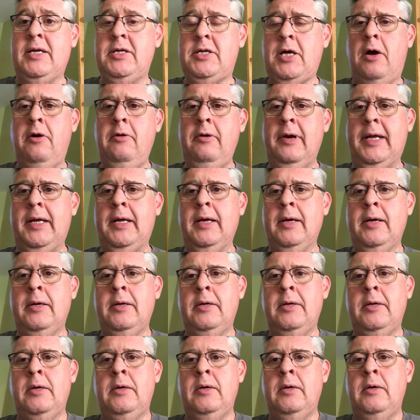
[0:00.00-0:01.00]
and holy
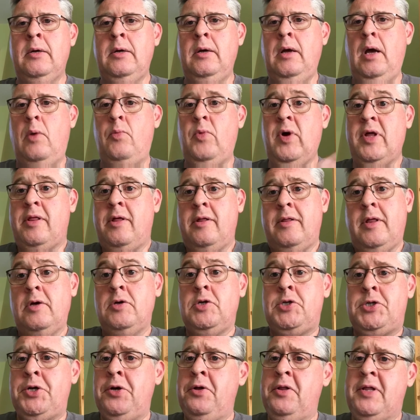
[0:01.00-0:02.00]
and whether
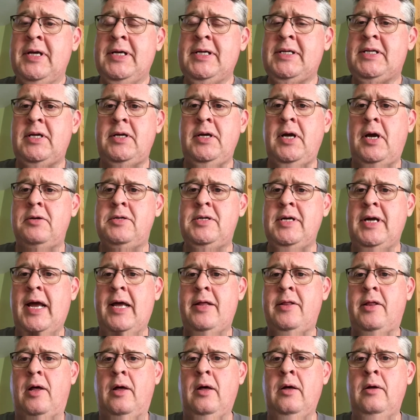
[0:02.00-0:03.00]
those two things can go
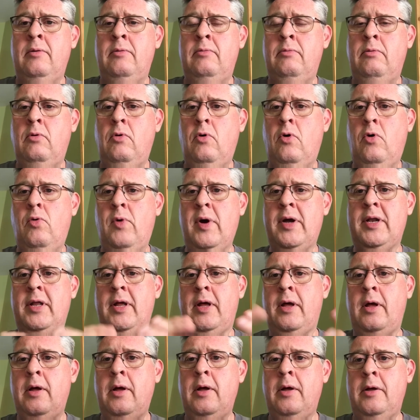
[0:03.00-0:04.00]
together or
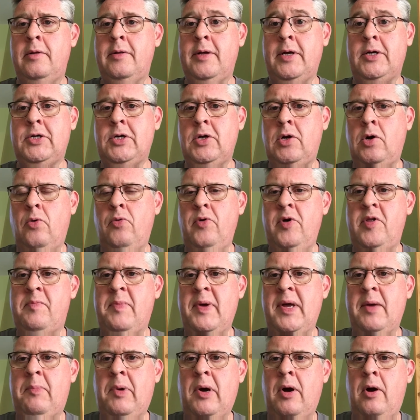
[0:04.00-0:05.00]
whether they should always
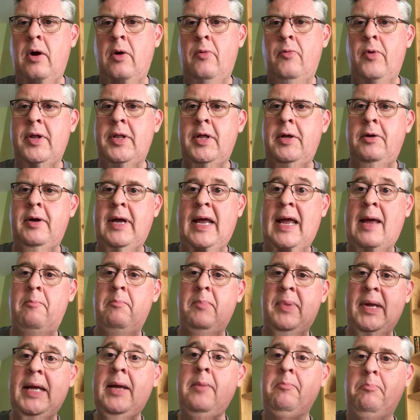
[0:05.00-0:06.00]
be apart, whether you
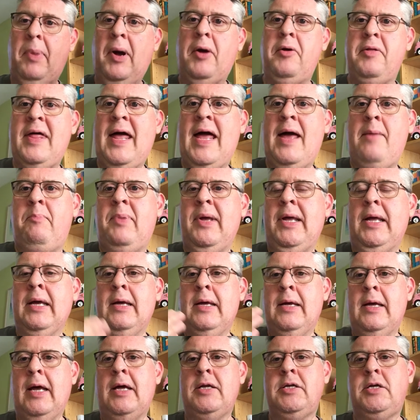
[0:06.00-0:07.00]
can be both happy
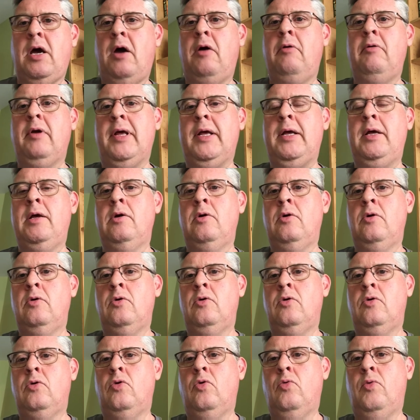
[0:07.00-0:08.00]
and holy
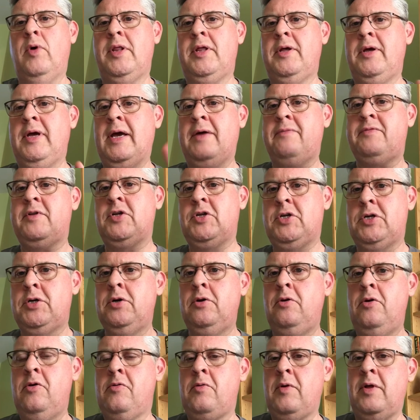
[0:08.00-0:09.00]
or whether you have to
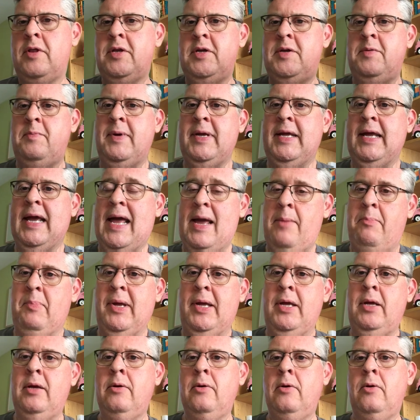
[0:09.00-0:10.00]
choose whether to be
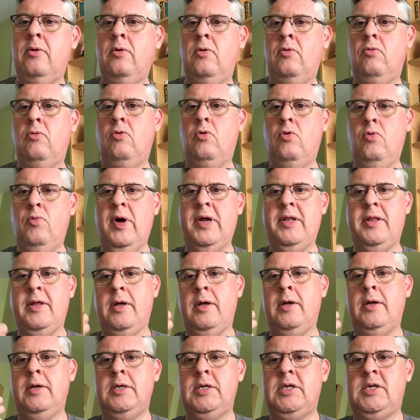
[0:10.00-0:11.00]
happy or
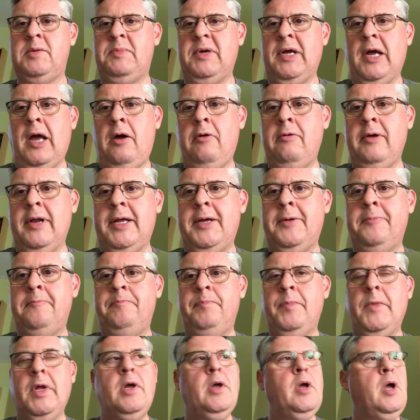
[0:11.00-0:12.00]
whether to be holy.
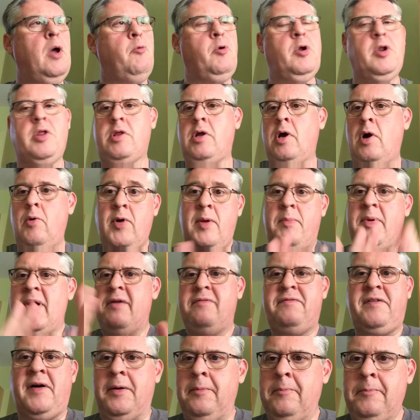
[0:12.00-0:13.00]
And we're going to start with a bit
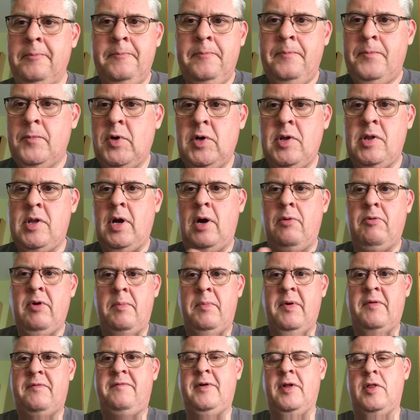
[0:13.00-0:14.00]
of fun. We're going to start with
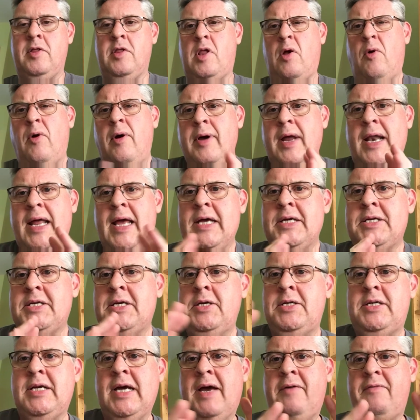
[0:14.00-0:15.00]
a bit of fun. So I'm going to ask
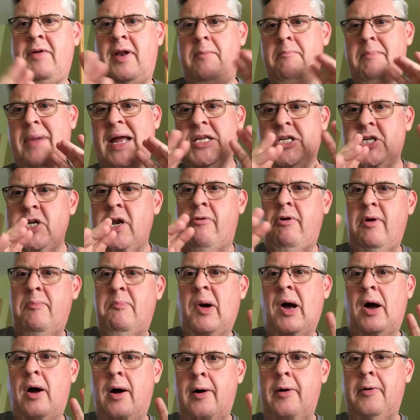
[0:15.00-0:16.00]
you to have an imaginary
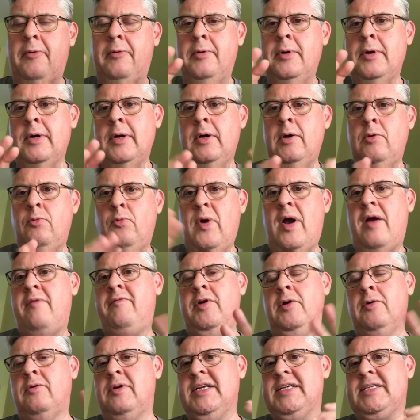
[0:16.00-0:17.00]
pile
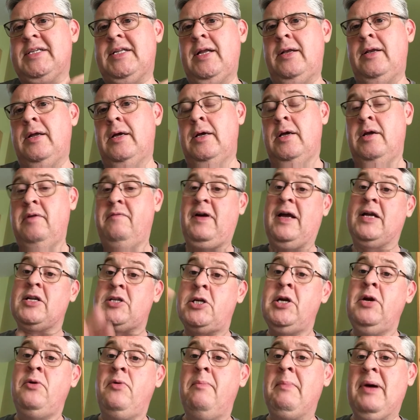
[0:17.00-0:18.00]
wherever you're listening. In fact,
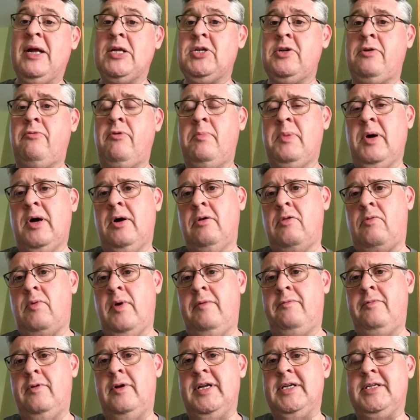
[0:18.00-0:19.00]
two imaginary piles
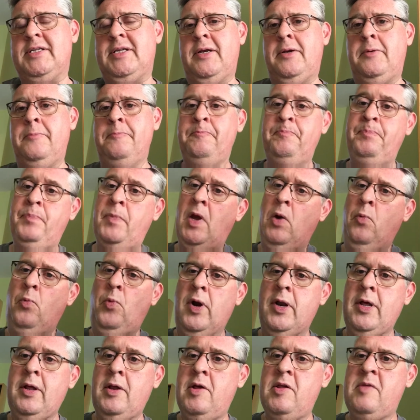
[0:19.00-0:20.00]
wherever you're listening.
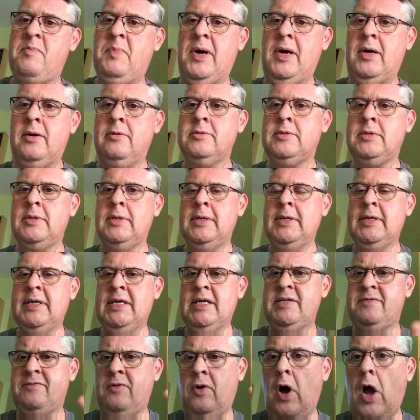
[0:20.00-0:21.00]
One of those piles
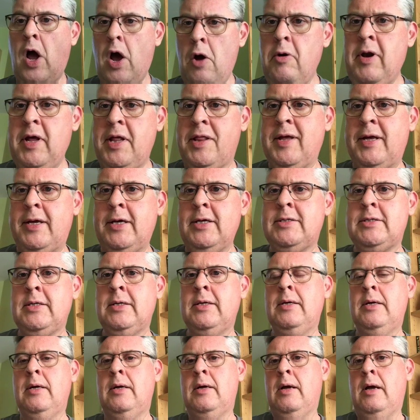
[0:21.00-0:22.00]
is for holy things
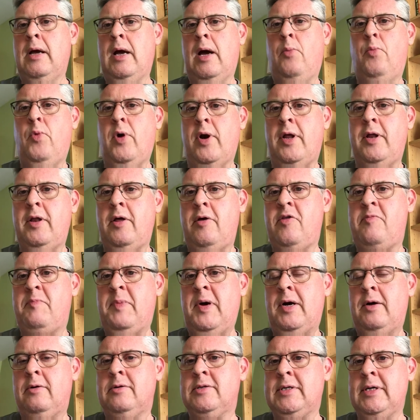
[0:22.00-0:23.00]
and one of those
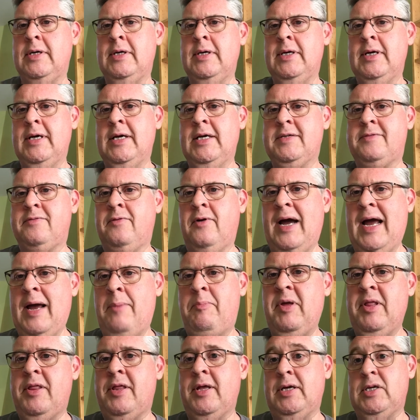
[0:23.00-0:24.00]
piles is for
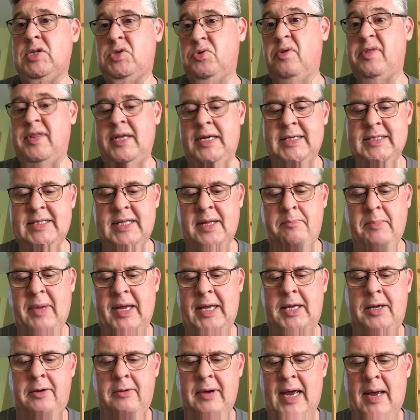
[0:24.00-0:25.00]
happy things or things that
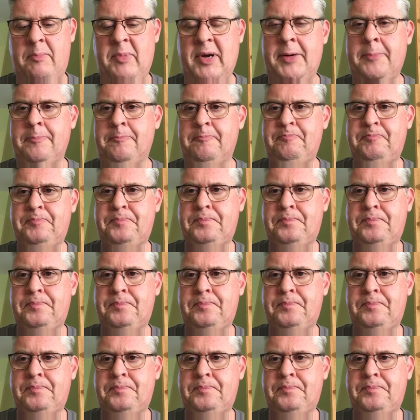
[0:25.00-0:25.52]
make you happy.